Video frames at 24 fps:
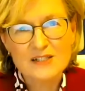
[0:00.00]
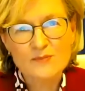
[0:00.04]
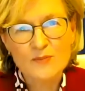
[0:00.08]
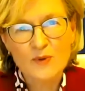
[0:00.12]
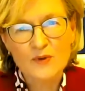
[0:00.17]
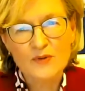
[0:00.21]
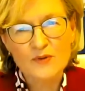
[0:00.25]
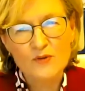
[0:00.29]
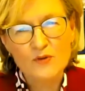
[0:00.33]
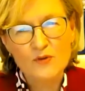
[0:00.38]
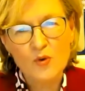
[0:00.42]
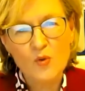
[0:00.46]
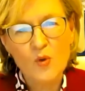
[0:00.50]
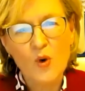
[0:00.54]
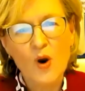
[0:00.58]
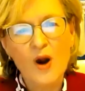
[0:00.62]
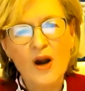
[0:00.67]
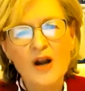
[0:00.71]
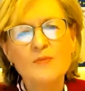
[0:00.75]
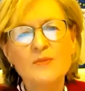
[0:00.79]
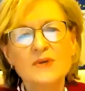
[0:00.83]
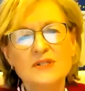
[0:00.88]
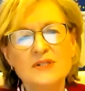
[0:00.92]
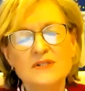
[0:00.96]
but the
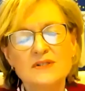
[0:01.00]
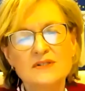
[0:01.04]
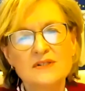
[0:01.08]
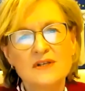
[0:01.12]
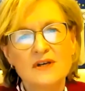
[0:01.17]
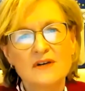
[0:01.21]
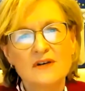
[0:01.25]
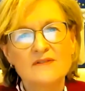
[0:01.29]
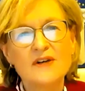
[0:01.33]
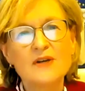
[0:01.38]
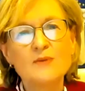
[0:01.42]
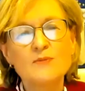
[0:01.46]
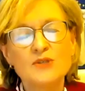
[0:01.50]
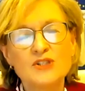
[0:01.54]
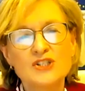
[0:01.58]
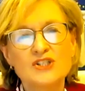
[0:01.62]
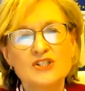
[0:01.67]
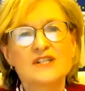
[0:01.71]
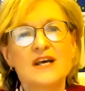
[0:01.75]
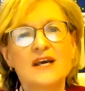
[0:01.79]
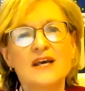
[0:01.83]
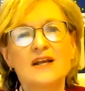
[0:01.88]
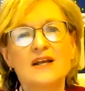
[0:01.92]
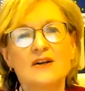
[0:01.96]
requirements are very much
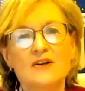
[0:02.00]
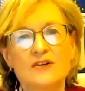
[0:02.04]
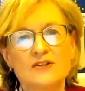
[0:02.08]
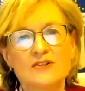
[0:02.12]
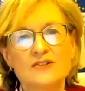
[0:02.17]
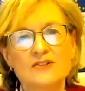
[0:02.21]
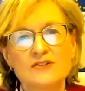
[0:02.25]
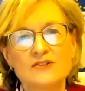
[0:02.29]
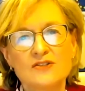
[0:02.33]
tailored